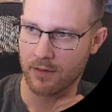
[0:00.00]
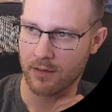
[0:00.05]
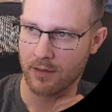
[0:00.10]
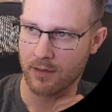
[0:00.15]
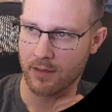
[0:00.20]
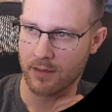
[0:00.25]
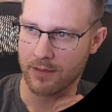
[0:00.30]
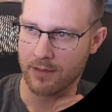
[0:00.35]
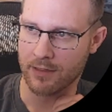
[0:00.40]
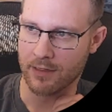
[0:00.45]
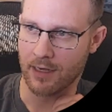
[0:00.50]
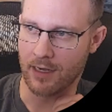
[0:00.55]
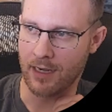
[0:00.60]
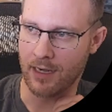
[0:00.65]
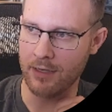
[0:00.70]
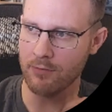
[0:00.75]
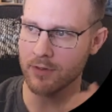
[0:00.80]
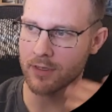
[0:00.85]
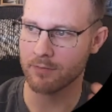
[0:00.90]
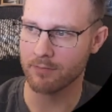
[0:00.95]
And then I
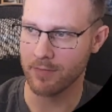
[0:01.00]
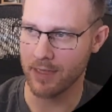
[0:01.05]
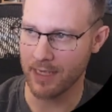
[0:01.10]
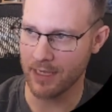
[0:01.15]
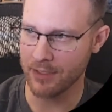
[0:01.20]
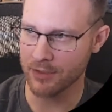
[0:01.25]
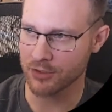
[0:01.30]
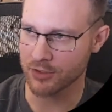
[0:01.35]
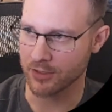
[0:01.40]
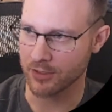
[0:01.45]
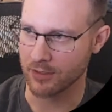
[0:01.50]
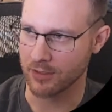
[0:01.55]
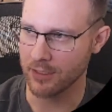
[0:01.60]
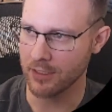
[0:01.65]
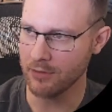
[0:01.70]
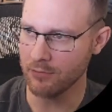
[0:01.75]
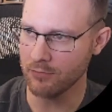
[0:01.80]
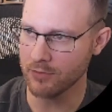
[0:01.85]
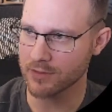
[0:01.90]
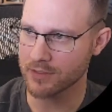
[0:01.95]
would imagine
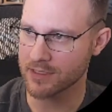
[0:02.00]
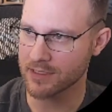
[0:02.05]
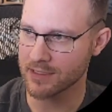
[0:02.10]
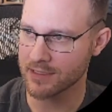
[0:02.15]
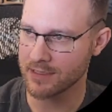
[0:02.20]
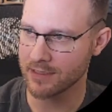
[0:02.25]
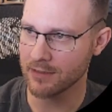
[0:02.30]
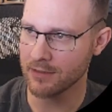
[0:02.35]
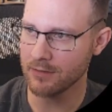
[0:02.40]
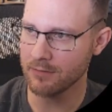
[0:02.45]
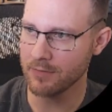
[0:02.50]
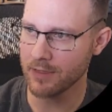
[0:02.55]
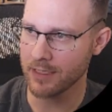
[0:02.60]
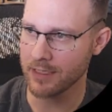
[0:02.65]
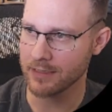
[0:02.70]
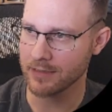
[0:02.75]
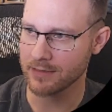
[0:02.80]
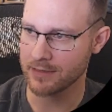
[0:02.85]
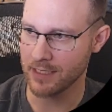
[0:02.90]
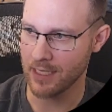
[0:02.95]
it would still
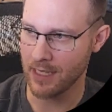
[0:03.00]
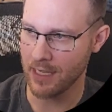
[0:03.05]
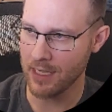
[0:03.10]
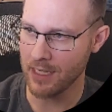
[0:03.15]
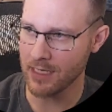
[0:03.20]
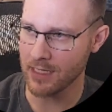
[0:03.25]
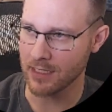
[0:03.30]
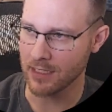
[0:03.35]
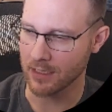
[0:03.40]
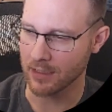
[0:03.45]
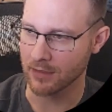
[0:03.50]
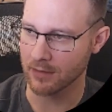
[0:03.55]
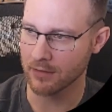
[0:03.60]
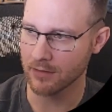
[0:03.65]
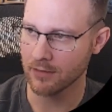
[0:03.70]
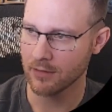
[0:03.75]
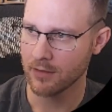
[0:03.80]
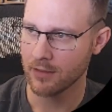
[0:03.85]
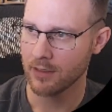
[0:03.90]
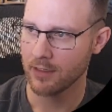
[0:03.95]
maintain
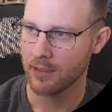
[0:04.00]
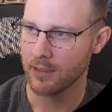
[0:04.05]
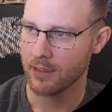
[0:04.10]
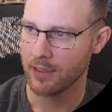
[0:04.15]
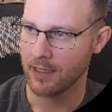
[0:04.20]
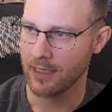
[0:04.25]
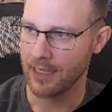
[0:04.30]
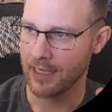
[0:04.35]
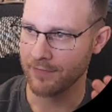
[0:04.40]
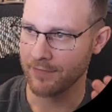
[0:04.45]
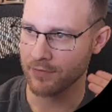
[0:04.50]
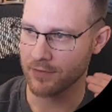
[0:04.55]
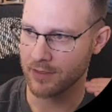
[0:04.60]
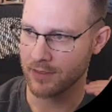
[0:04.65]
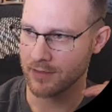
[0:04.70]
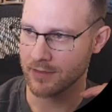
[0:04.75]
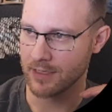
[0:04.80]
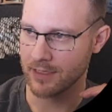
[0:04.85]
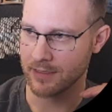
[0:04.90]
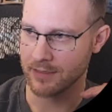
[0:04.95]
everything
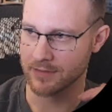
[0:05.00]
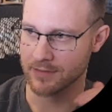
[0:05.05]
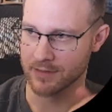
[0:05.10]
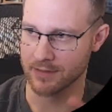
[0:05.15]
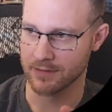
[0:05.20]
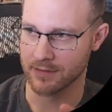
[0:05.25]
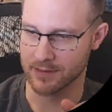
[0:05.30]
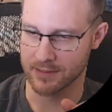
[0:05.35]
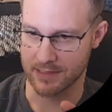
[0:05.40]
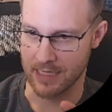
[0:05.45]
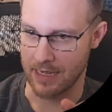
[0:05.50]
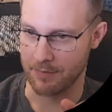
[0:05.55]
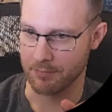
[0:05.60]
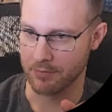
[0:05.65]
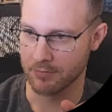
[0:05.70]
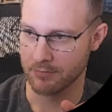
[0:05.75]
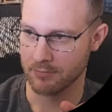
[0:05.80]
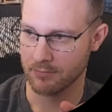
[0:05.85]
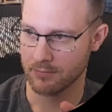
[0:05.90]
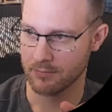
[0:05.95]
that is in the step,
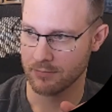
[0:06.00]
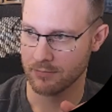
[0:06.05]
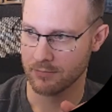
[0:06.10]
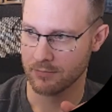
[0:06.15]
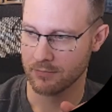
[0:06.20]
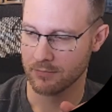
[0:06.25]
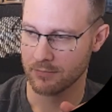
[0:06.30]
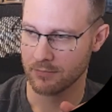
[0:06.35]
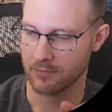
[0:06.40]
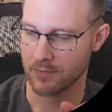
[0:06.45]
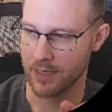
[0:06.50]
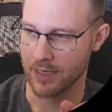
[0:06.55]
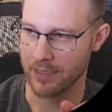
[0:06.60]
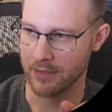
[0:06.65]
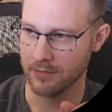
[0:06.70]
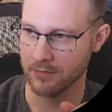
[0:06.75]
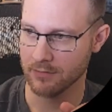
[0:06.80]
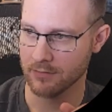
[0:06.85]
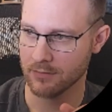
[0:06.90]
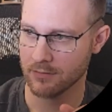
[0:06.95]

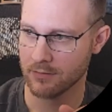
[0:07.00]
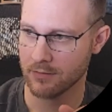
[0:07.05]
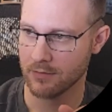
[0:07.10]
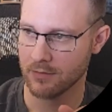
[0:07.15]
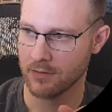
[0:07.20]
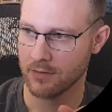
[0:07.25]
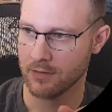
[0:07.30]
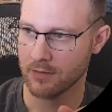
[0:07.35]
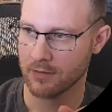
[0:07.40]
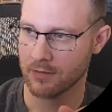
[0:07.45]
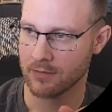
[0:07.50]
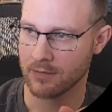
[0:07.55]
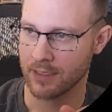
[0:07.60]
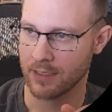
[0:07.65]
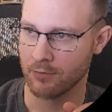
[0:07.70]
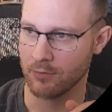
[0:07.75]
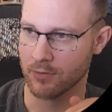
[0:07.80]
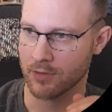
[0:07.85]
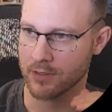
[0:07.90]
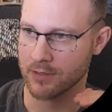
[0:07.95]
right? That it
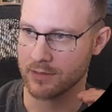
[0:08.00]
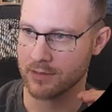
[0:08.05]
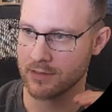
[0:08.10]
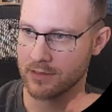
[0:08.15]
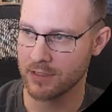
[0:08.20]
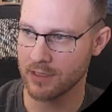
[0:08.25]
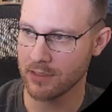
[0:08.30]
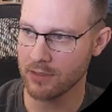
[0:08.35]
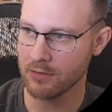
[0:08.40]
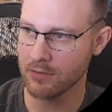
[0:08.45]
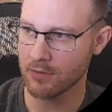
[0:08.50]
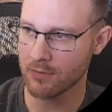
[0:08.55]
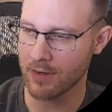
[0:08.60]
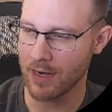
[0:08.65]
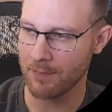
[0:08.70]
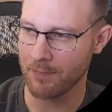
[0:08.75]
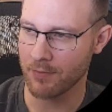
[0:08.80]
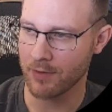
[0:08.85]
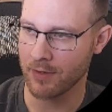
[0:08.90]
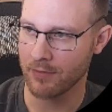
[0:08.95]
will continue to
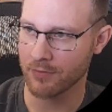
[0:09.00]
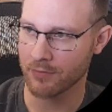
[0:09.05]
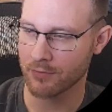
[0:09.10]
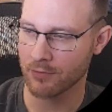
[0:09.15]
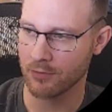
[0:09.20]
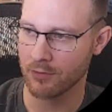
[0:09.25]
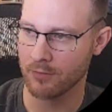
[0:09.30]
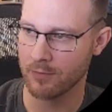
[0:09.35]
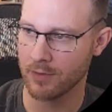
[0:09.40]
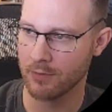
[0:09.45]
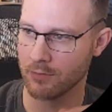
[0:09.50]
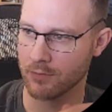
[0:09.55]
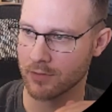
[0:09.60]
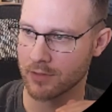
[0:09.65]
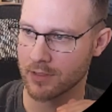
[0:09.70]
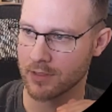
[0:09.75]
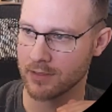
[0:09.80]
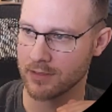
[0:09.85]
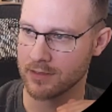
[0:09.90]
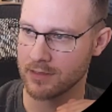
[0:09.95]
wrap around the room. It will
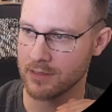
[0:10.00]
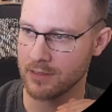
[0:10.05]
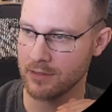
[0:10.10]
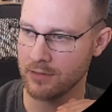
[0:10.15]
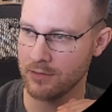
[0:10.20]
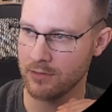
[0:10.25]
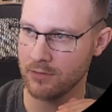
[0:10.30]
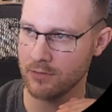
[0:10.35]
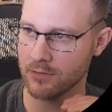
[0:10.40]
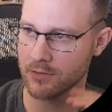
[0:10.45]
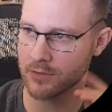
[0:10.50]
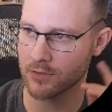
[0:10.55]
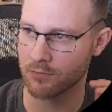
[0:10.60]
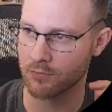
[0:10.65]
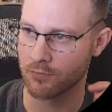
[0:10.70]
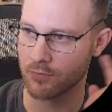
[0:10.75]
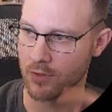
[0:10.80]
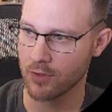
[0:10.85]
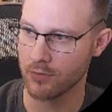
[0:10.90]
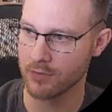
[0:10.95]
continue to
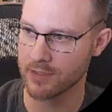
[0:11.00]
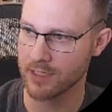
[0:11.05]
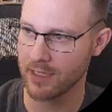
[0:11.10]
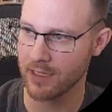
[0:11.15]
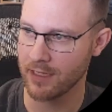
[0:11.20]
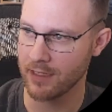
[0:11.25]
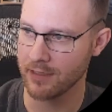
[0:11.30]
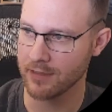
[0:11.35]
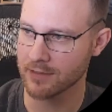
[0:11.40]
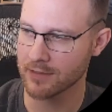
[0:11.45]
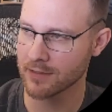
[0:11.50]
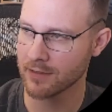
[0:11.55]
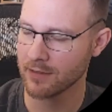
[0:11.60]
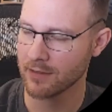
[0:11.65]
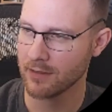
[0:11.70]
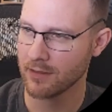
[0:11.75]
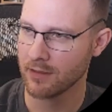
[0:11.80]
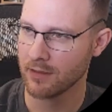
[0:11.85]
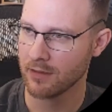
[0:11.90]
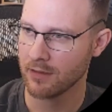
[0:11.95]
rotate.
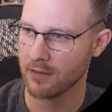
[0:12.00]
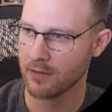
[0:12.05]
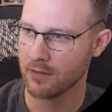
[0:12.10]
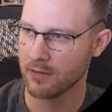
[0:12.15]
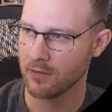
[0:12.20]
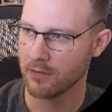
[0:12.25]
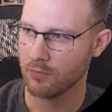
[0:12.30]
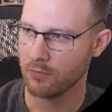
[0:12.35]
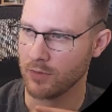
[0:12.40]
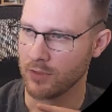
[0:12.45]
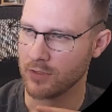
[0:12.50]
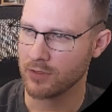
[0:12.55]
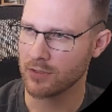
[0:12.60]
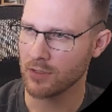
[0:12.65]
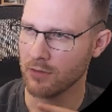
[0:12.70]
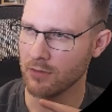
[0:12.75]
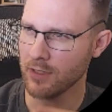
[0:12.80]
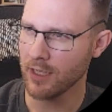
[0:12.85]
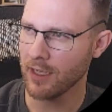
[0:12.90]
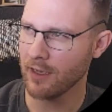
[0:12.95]
We
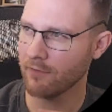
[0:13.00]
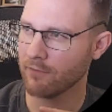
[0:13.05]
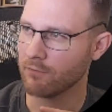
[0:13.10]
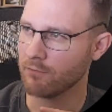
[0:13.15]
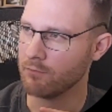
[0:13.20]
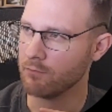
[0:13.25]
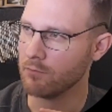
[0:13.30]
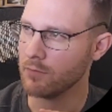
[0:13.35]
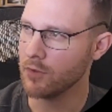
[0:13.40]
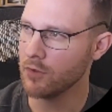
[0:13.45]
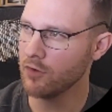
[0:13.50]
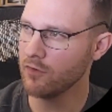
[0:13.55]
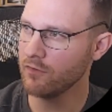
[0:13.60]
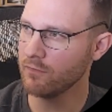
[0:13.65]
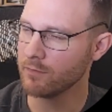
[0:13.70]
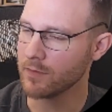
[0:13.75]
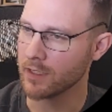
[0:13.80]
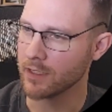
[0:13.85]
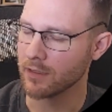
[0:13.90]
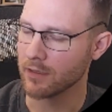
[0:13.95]
don't have
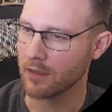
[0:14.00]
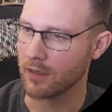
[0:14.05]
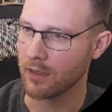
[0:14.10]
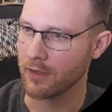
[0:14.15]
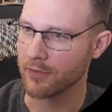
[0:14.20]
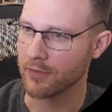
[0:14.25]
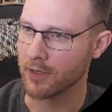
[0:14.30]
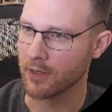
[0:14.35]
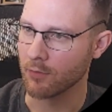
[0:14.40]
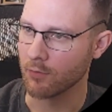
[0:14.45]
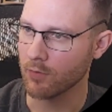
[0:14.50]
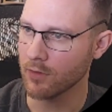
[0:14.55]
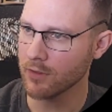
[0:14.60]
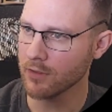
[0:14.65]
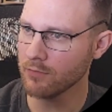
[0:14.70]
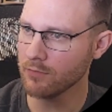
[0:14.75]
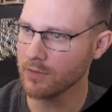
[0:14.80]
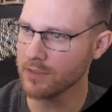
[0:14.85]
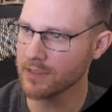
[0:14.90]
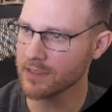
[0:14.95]
movement on there. Where did
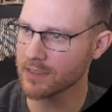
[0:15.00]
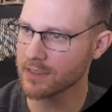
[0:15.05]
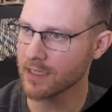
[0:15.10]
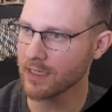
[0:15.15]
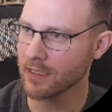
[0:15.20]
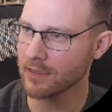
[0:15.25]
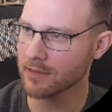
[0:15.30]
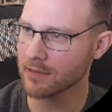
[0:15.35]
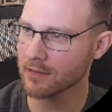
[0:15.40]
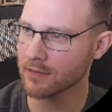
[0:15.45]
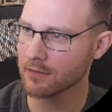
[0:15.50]
we set